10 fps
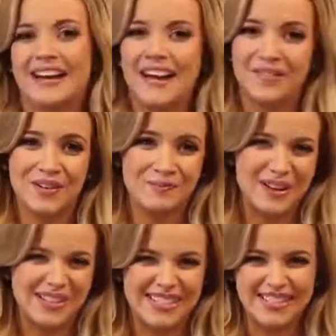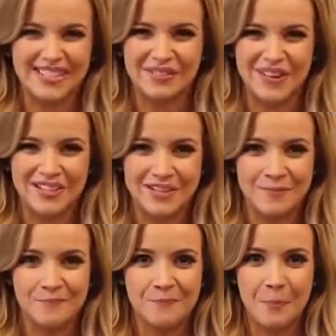have an embarrassing
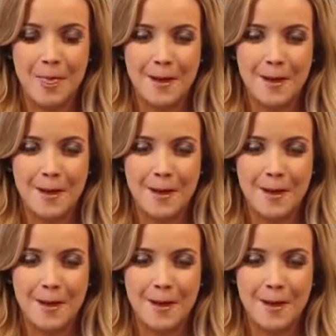confession.